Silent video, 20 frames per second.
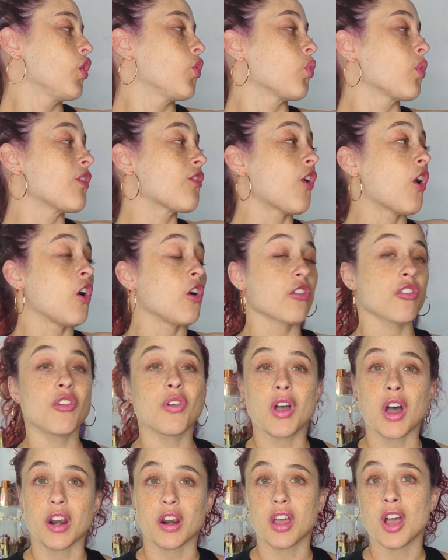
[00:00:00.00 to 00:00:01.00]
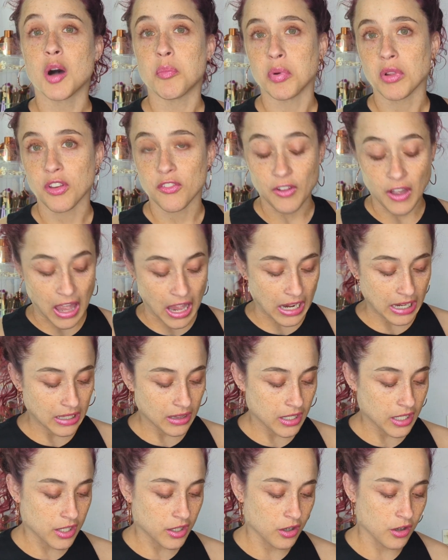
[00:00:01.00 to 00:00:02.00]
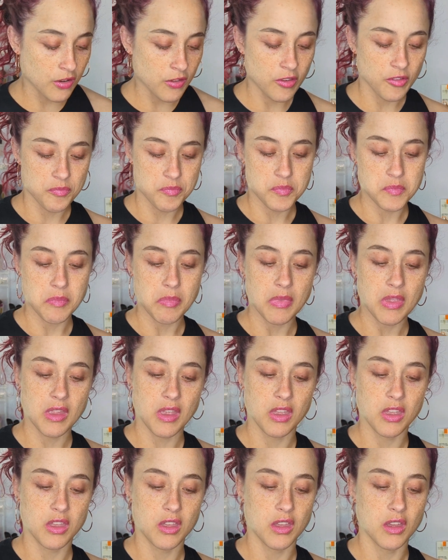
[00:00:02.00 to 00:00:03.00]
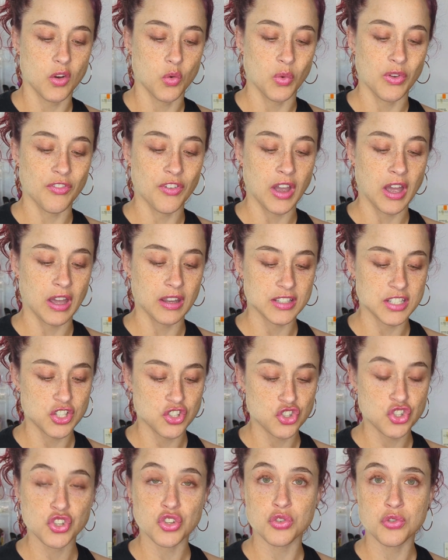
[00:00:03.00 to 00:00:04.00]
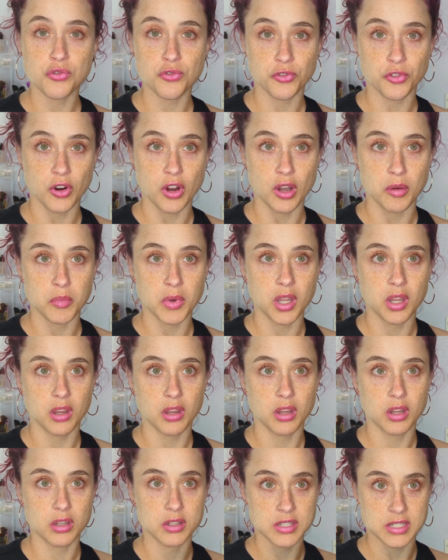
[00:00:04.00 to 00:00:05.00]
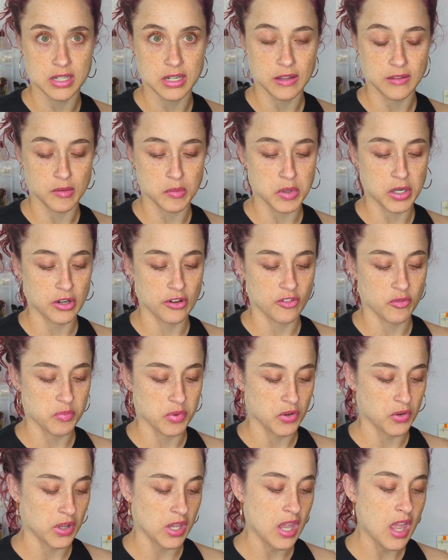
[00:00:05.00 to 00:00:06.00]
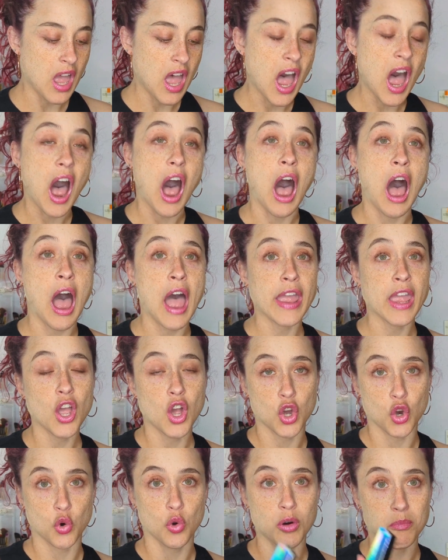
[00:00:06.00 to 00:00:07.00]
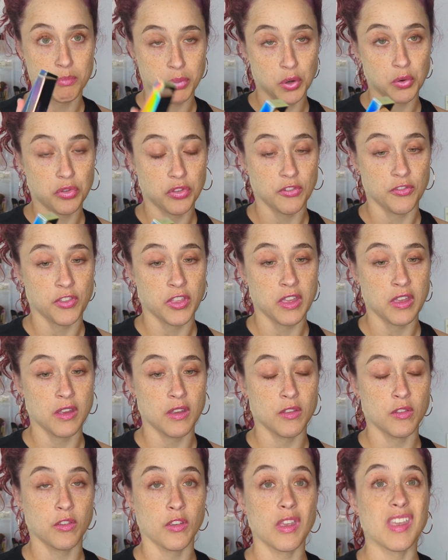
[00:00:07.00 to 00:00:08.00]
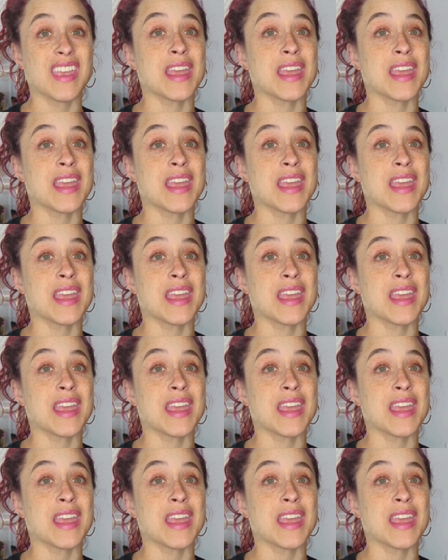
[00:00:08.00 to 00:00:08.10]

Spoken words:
We've also got a couple of eyeliners. We've got 2 from Danessa Myricks Beauty. I own both of these